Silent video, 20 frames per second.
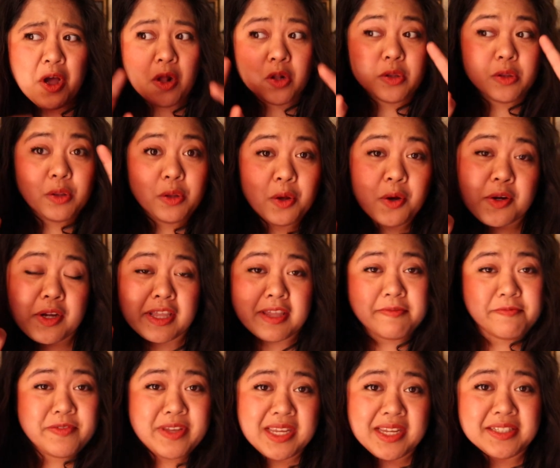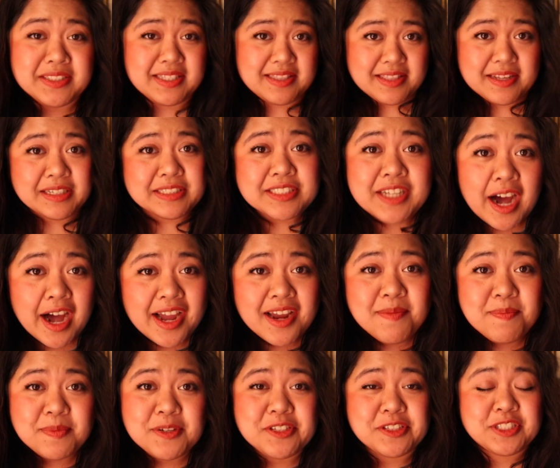look if he's the
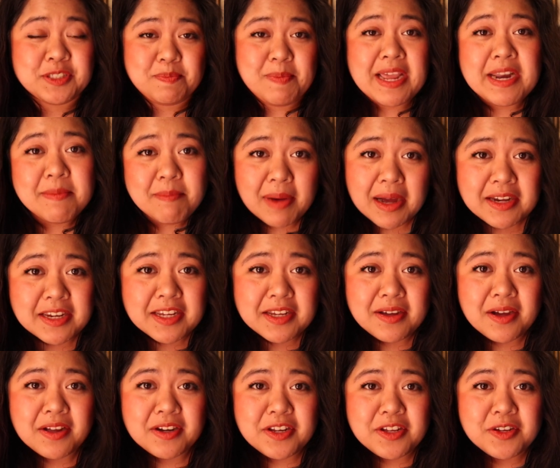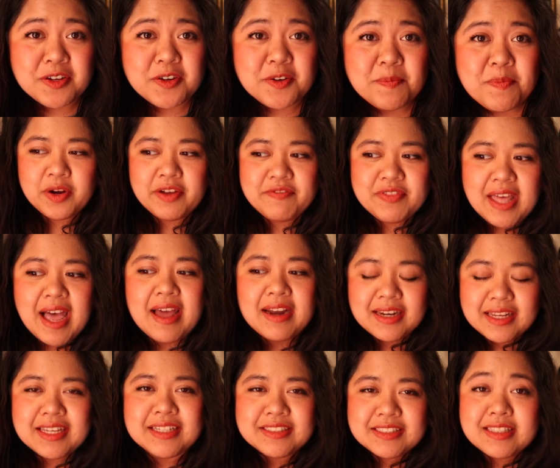type to spend money on you, if that
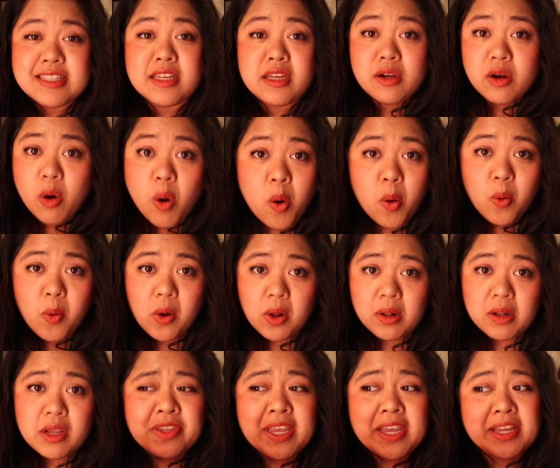is the goal,